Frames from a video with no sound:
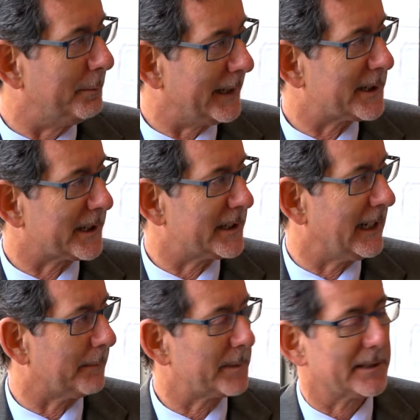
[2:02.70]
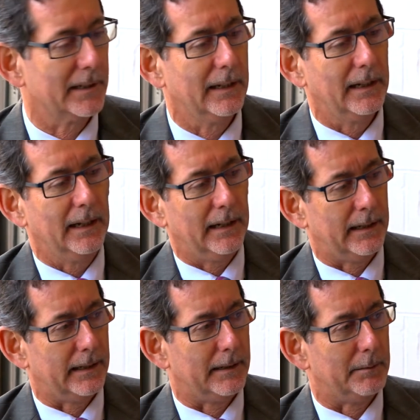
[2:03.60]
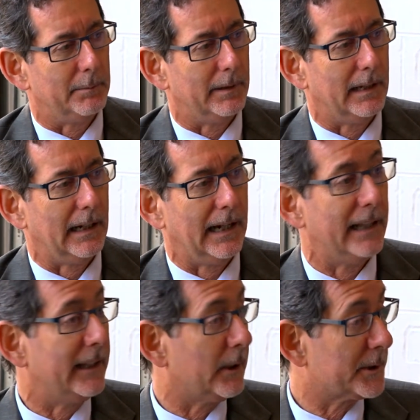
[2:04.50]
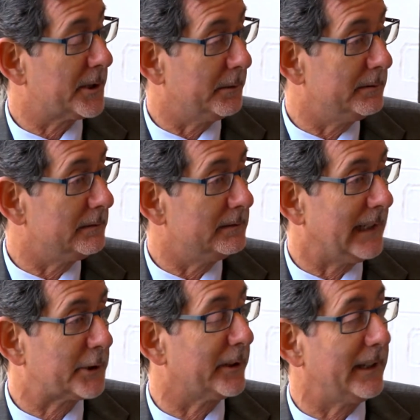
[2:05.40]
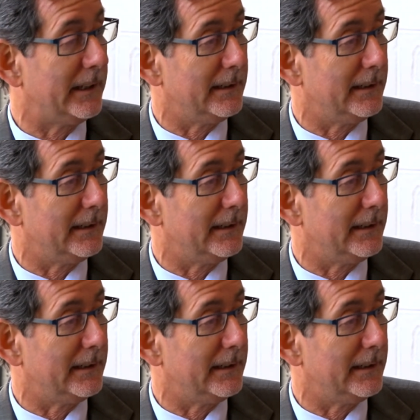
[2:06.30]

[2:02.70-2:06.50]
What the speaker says: basic steps. And they also naturally